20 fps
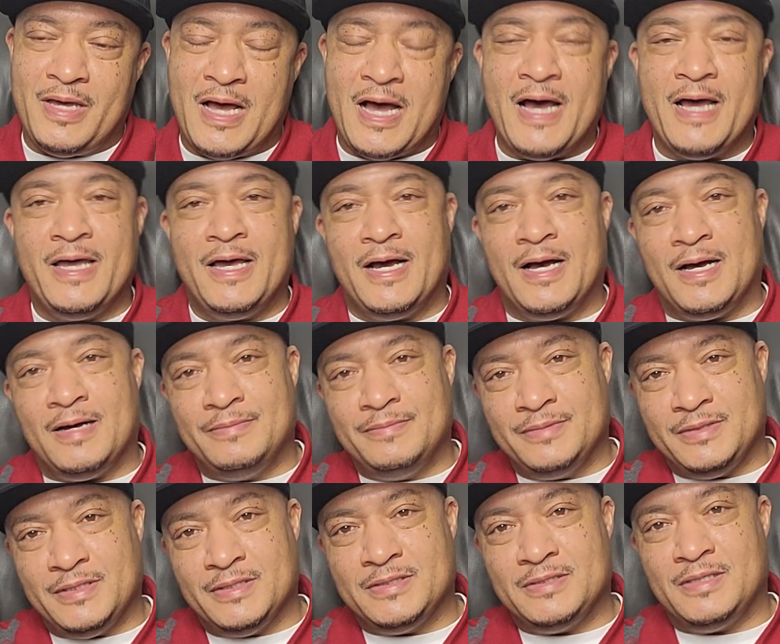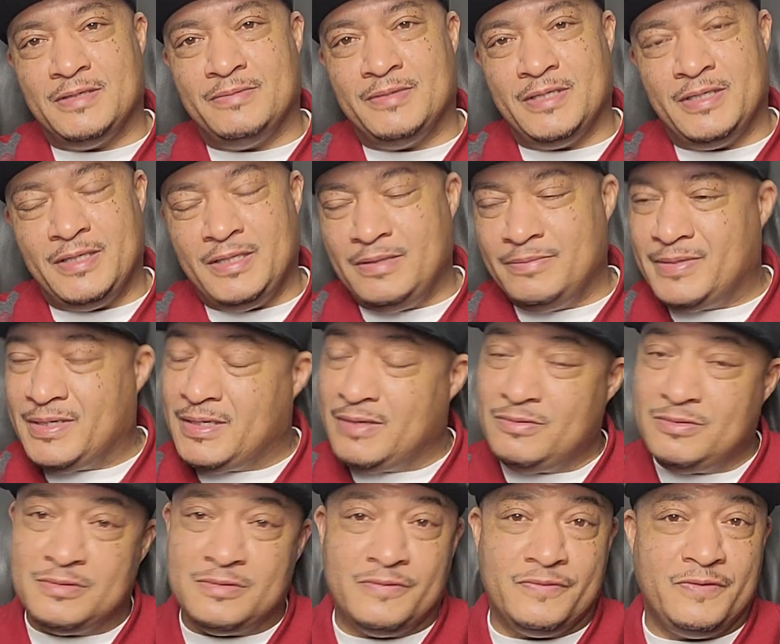IHOP. Get something to eat, man.
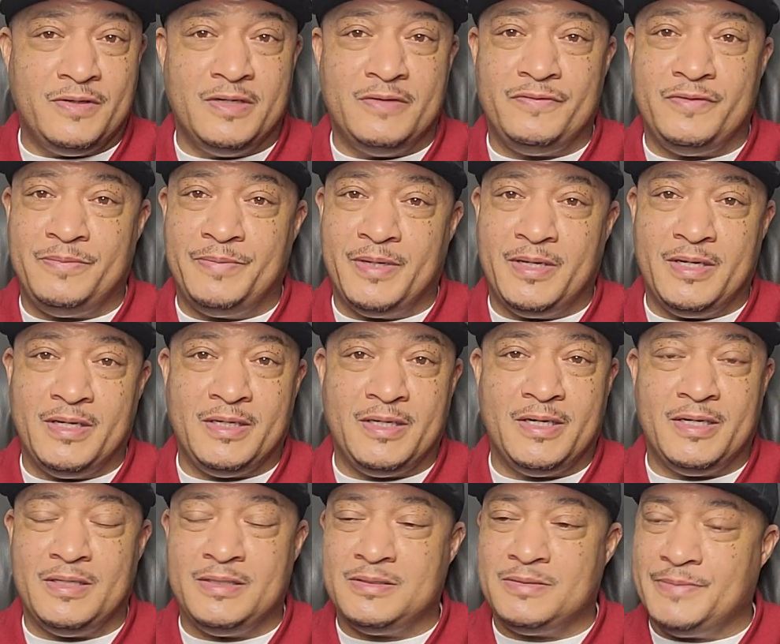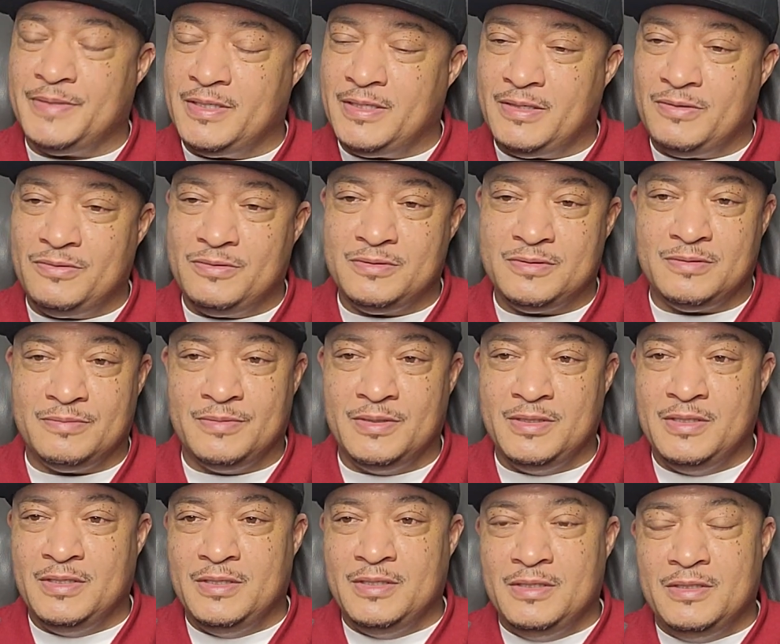I want some fluffy pancakes, man. I want
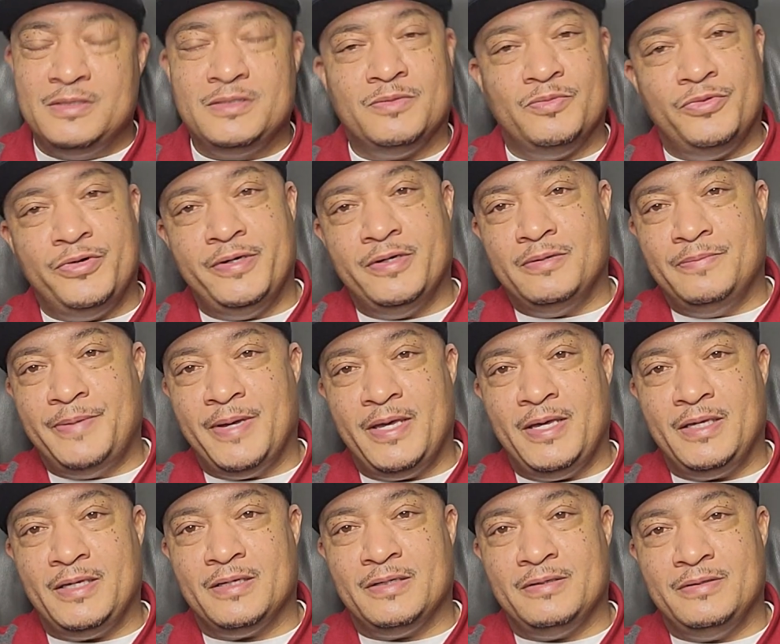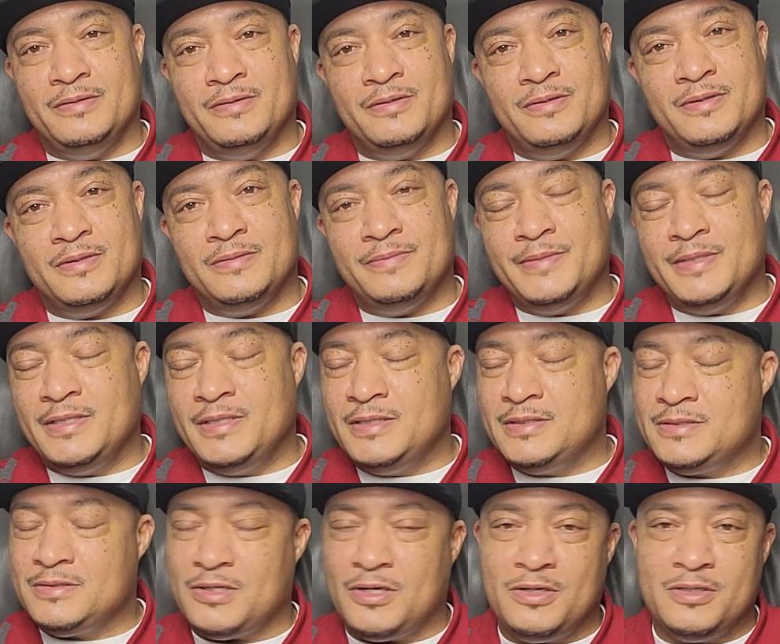some real bacon, you know what I
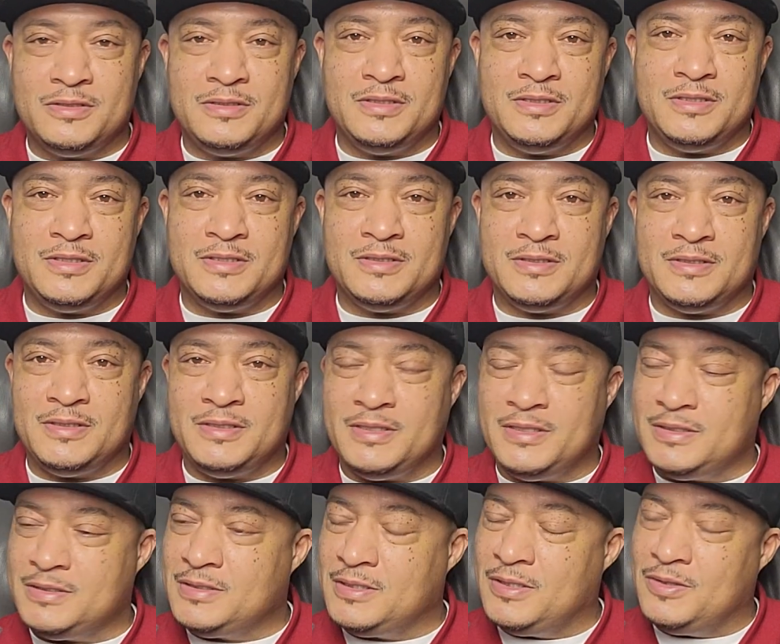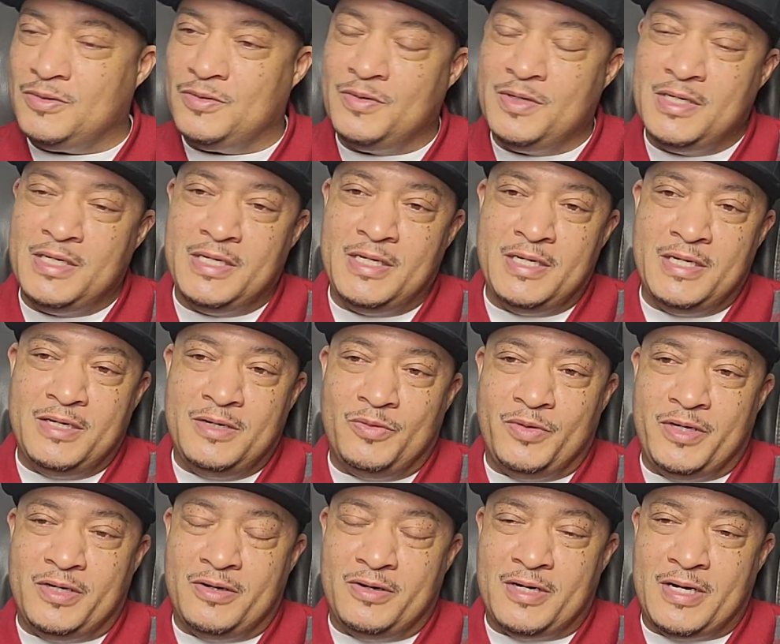mean? Sausages and shit. So
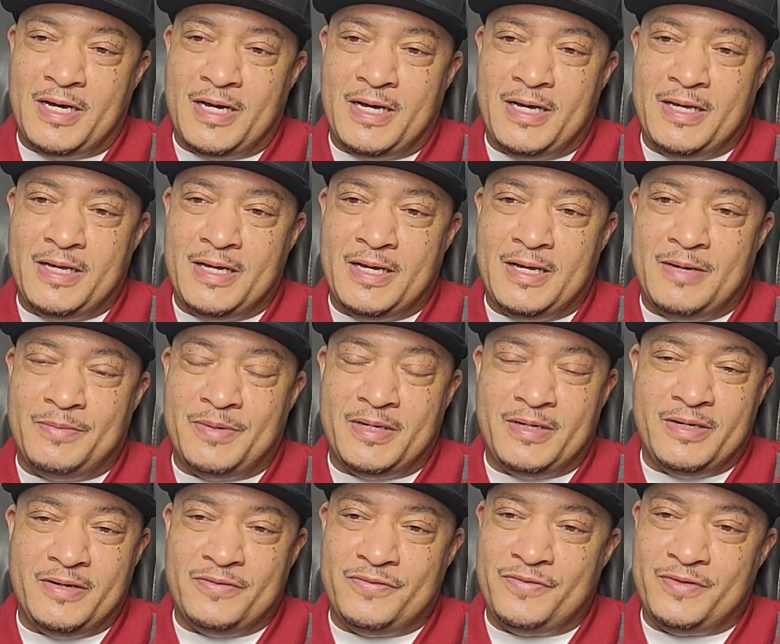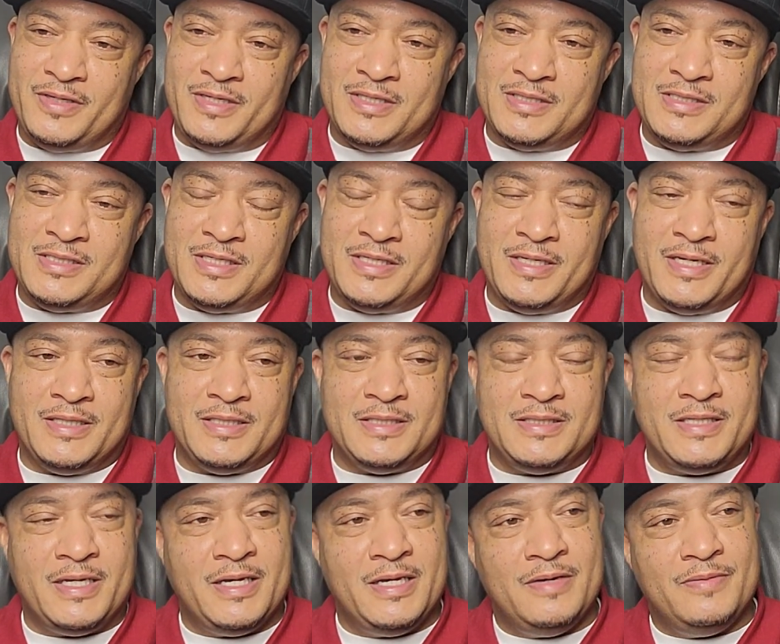we go to IHOP. I never forget sitting at
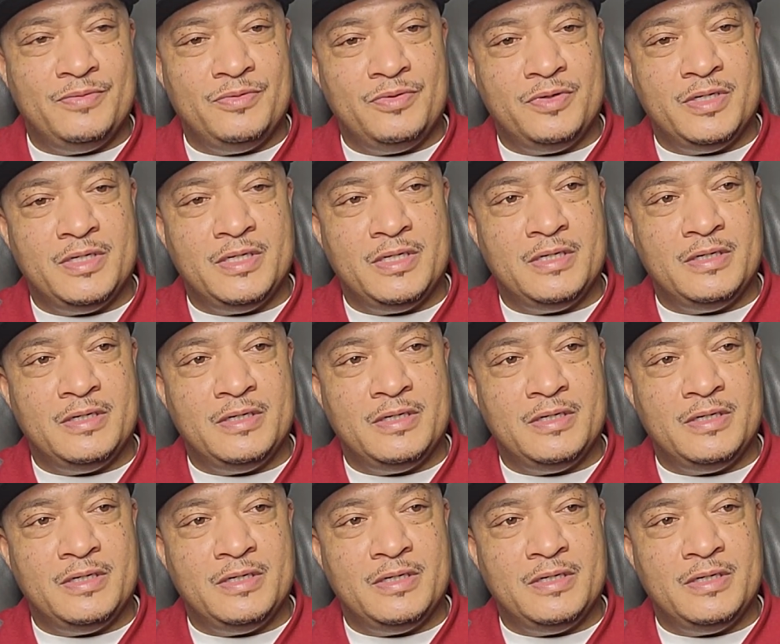the table and